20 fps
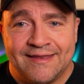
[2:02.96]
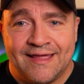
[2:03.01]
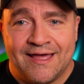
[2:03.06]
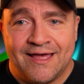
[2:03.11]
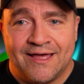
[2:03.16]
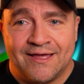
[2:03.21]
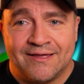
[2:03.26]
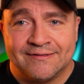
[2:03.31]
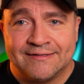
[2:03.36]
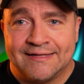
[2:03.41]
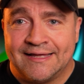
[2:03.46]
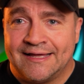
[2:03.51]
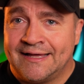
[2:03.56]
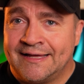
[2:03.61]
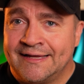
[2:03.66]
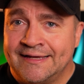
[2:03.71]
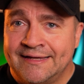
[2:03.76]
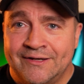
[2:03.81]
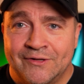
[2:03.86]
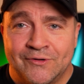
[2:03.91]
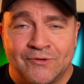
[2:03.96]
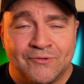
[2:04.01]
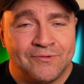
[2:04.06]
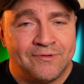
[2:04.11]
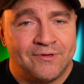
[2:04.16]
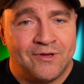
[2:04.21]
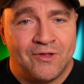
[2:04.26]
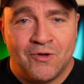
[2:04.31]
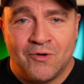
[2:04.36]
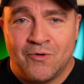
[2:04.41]
I
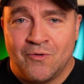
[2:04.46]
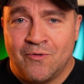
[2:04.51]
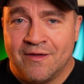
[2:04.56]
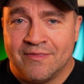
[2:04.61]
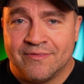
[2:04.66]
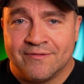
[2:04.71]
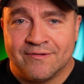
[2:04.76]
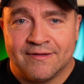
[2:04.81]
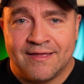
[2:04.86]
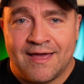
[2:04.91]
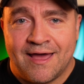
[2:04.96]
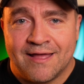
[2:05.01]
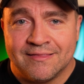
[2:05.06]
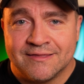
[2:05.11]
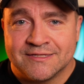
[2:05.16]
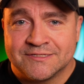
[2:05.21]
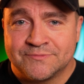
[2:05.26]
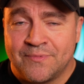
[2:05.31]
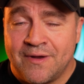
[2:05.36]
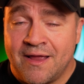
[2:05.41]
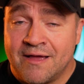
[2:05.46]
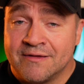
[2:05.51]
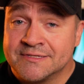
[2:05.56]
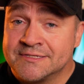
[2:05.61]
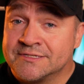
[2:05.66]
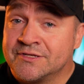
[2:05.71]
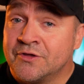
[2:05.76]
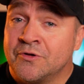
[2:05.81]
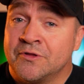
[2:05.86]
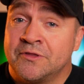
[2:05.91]
don't know whether Catalyst
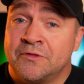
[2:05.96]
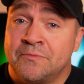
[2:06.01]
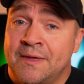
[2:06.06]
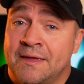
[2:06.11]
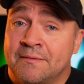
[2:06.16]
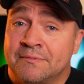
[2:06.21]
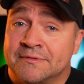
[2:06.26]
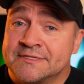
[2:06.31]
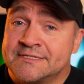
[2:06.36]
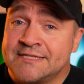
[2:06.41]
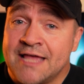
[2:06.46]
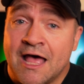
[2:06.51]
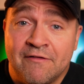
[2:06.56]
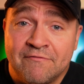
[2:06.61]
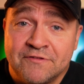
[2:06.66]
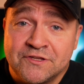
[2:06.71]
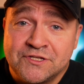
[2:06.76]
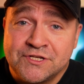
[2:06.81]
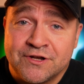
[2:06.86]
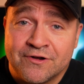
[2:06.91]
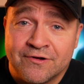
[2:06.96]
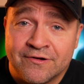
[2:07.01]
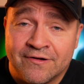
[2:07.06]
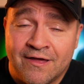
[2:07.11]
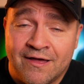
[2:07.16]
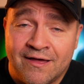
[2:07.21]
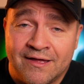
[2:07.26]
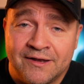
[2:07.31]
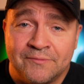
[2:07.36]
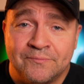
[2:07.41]
Browse is going to be able to salvage it or
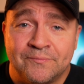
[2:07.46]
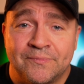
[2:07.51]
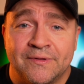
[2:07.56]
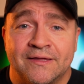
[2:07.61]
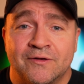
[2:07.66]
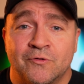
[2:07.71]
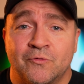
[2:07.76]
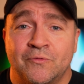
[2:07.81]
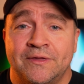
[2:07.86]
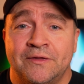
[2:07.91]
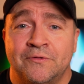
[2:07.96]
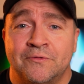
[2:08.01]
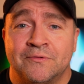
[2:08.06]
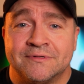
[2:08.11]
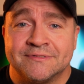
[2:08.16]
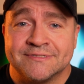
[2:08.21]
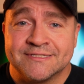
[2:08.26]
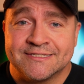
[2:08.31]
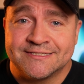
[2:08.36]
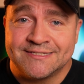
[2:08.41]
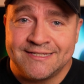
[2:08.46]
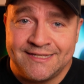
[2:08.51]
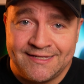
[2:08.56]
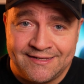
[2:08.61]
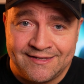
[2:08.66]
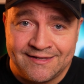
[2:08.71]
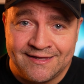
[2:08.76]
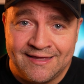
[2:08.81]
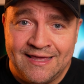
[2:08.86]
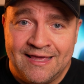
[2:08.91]
not, but we will
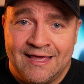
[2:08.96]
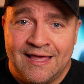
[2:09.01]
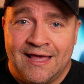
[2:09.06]
see.